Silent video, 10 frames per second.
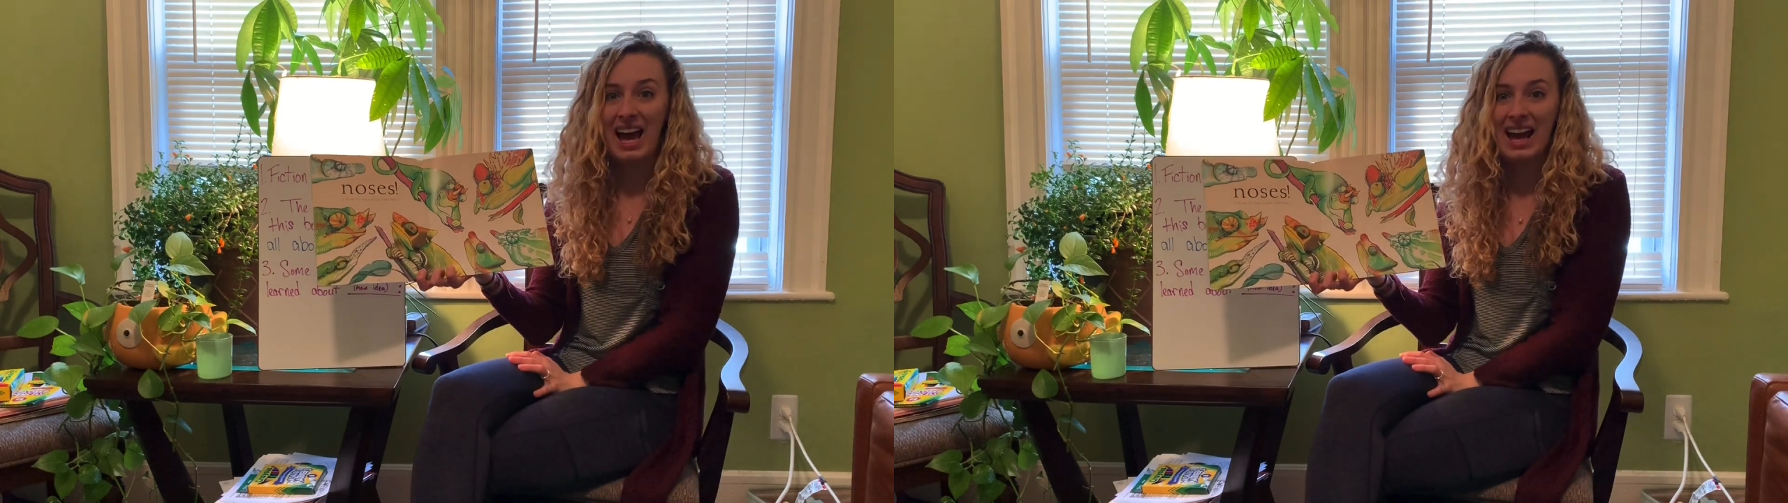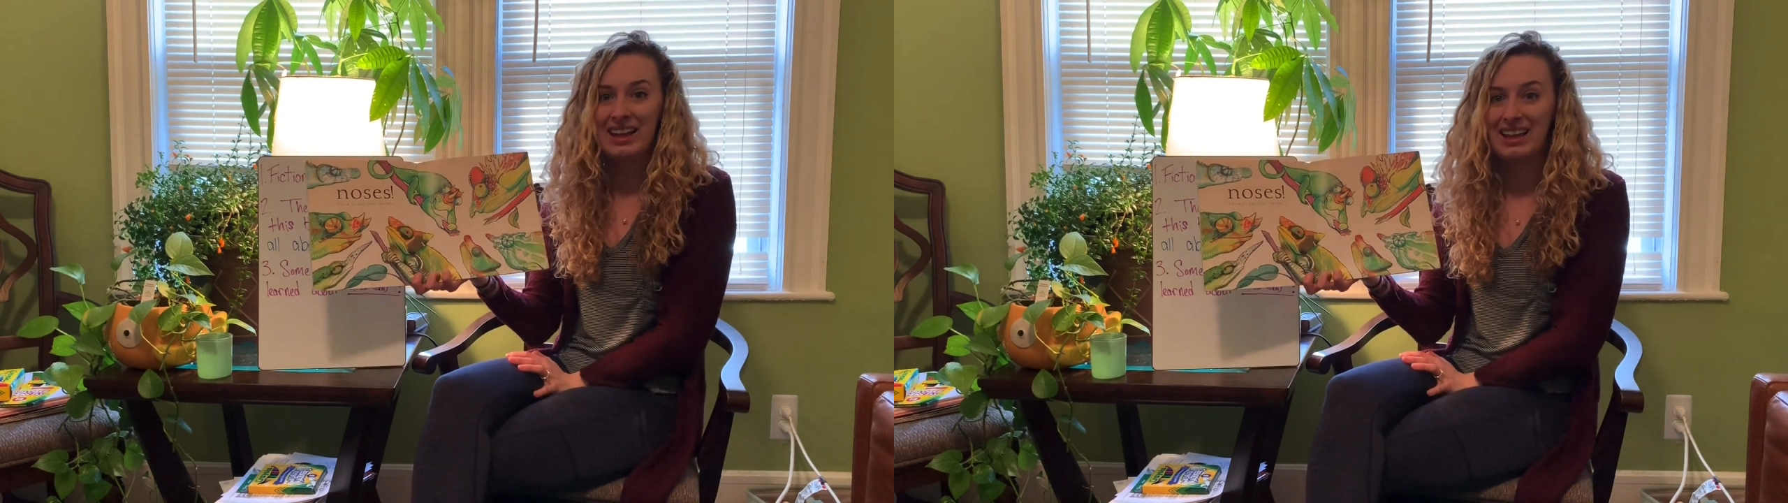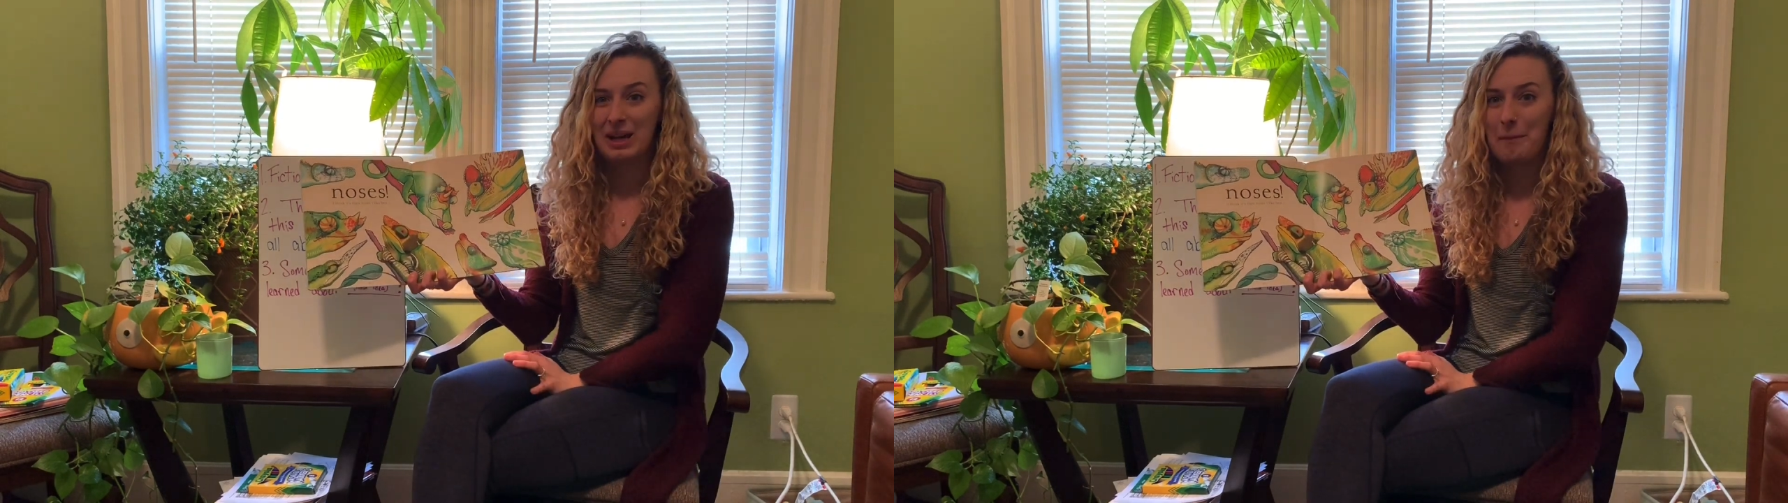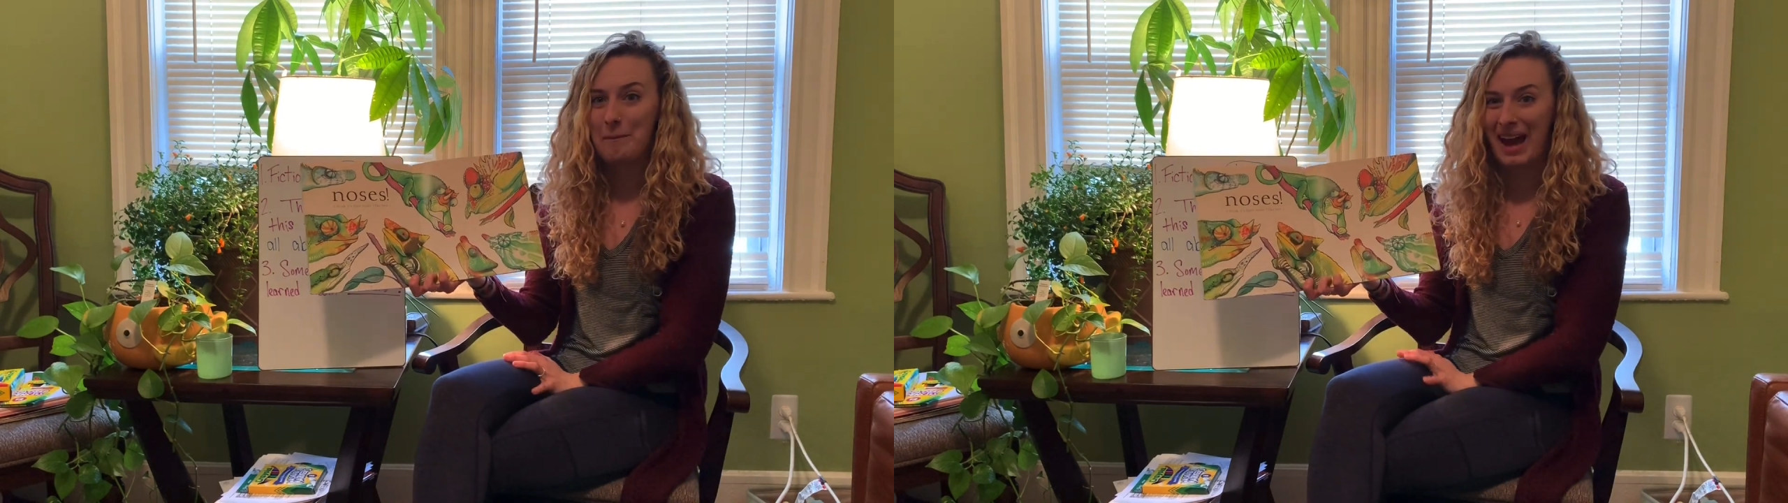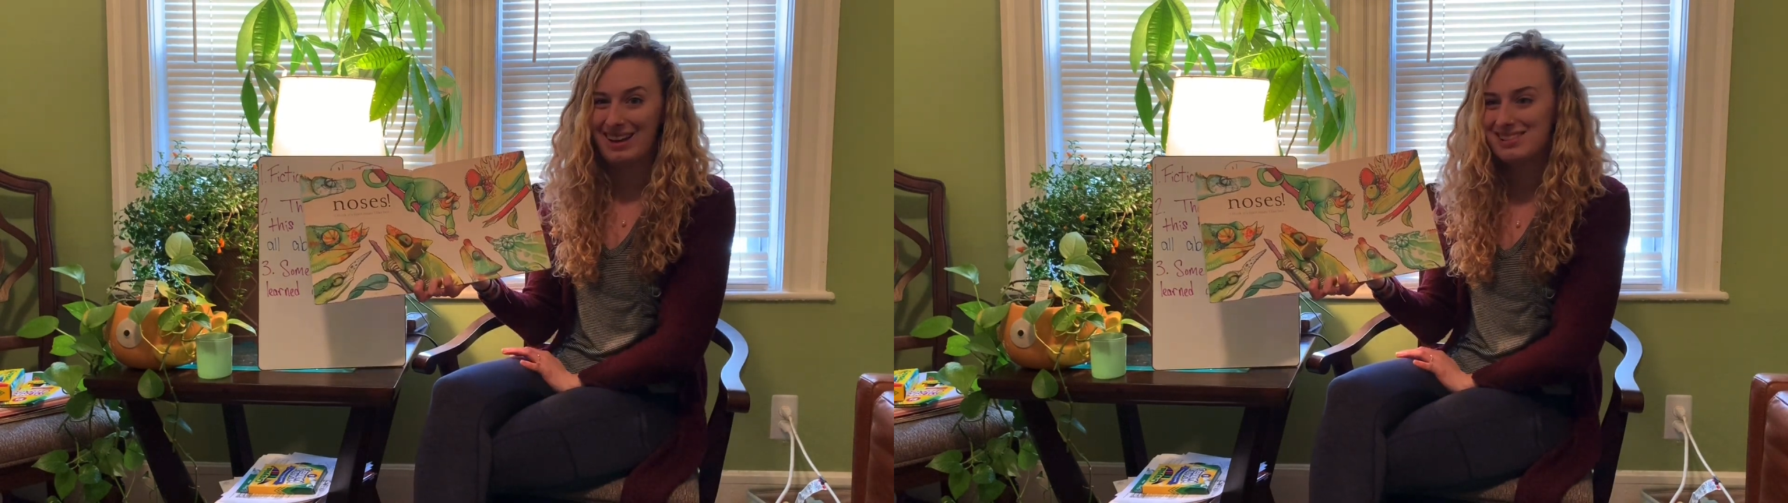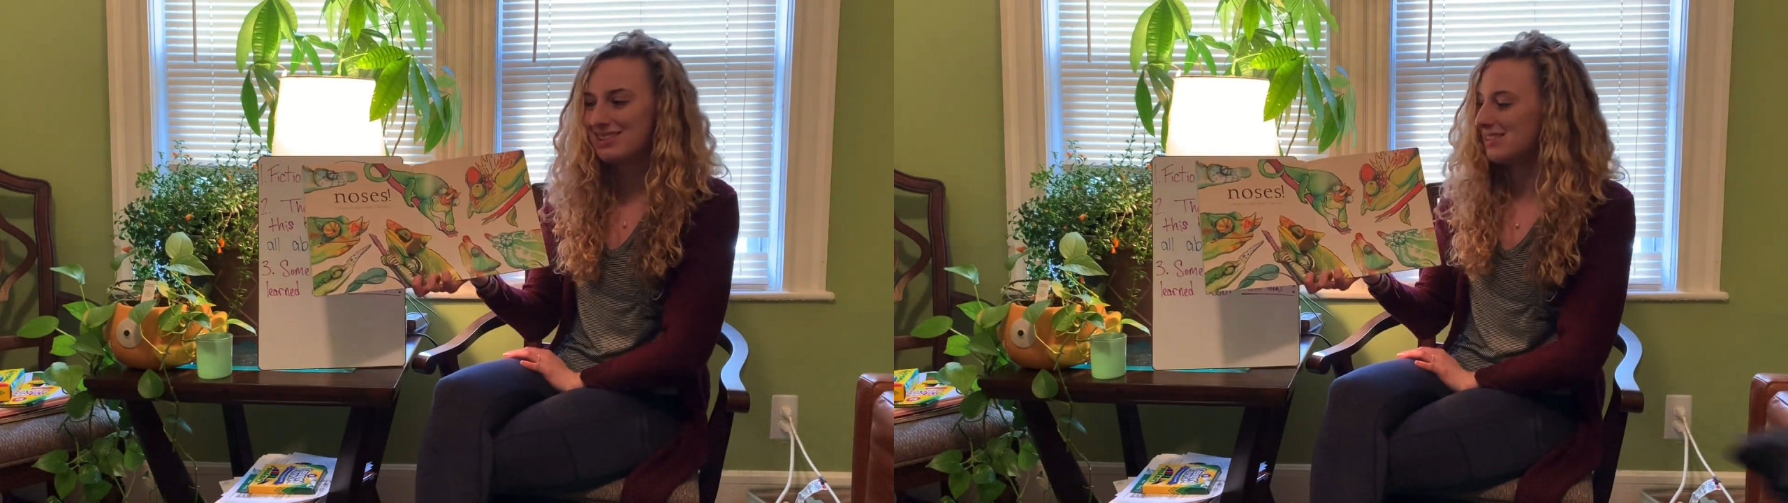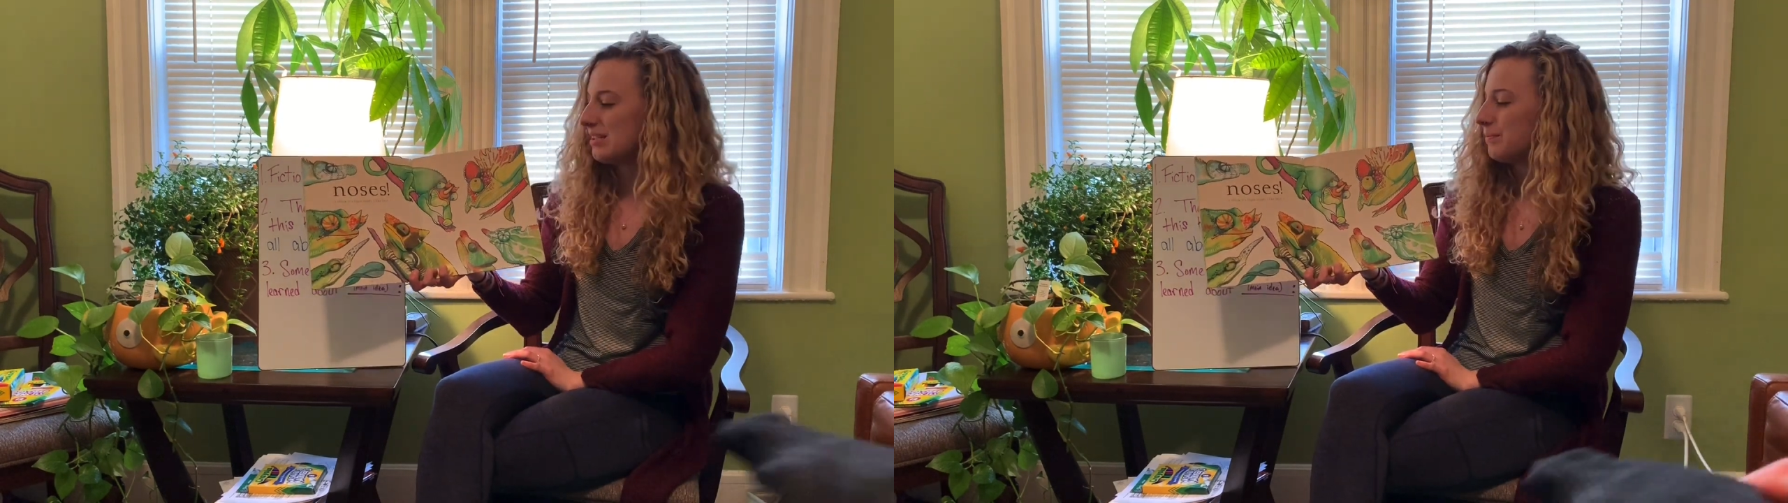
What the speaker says: I like best.